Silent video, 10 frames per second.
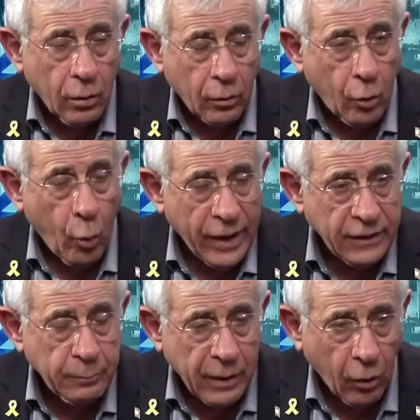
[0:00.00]

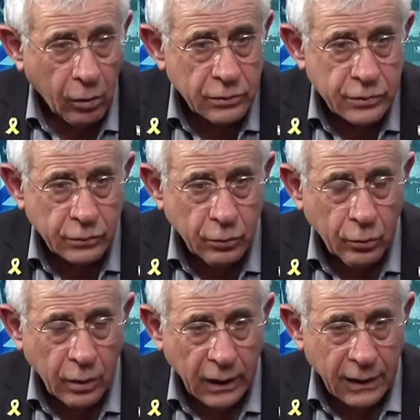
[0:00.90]
Kuwait belongs
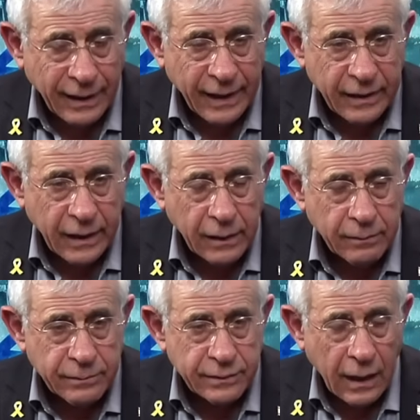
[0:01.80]
to a clan
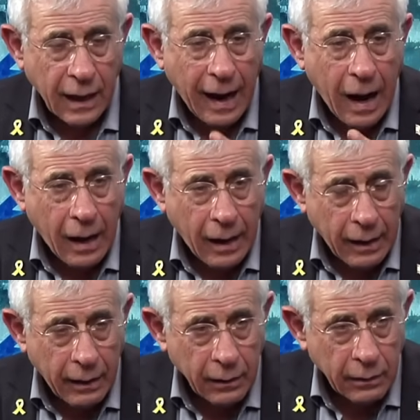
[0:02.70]
named
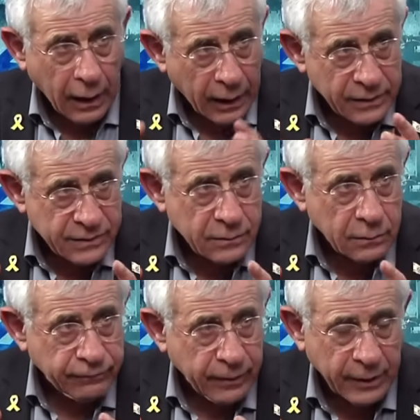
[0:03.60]
Al
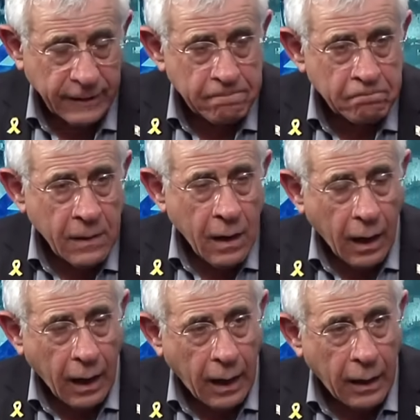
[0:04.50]
is family,
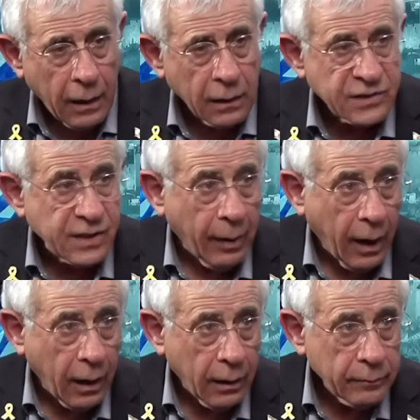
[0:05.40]
Al
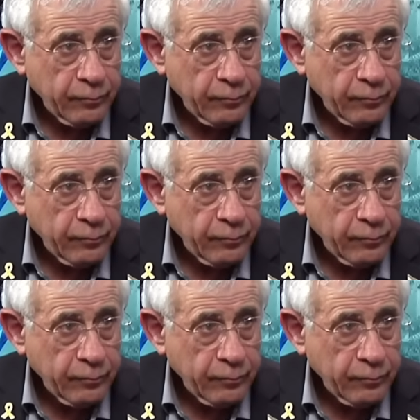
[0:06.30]
Sabah.